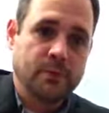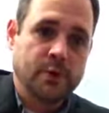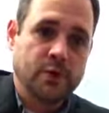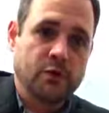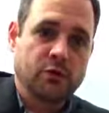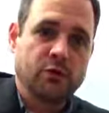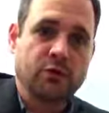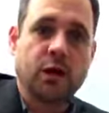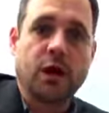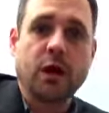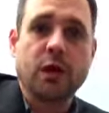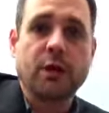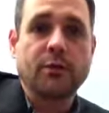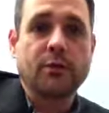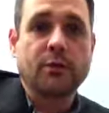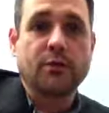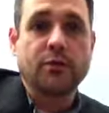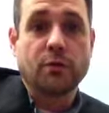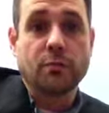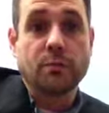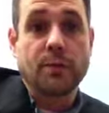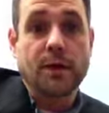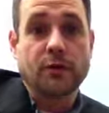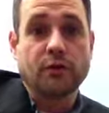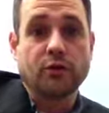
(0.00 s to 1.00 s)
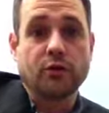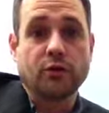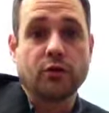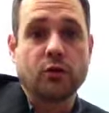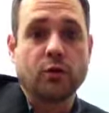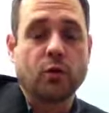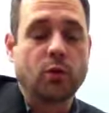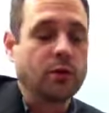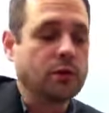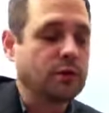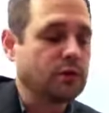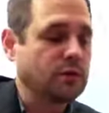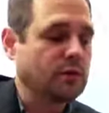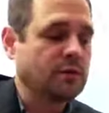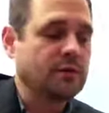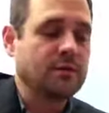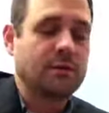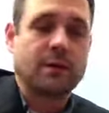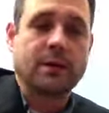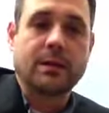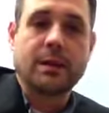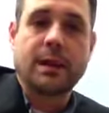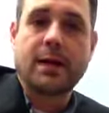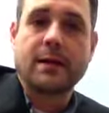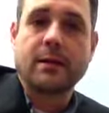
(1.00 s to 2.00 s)
So all of those are major chords. It's
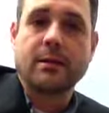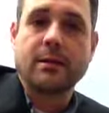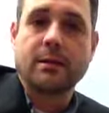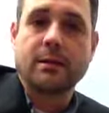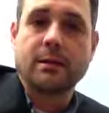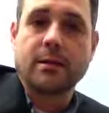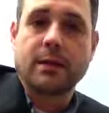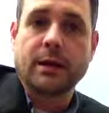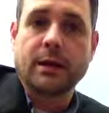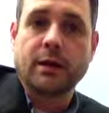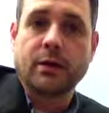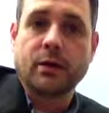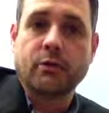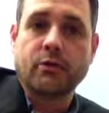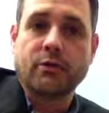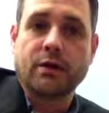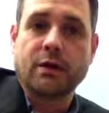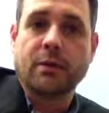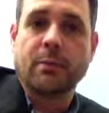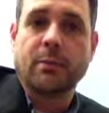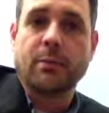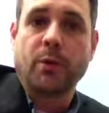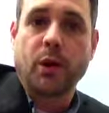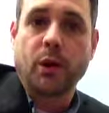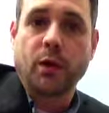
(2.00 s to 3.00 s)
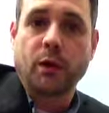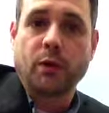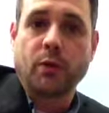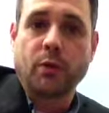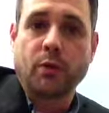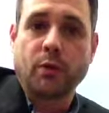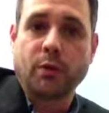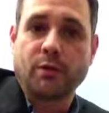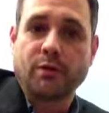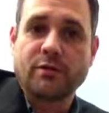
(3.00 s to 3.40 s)
a lot like using a bar chord.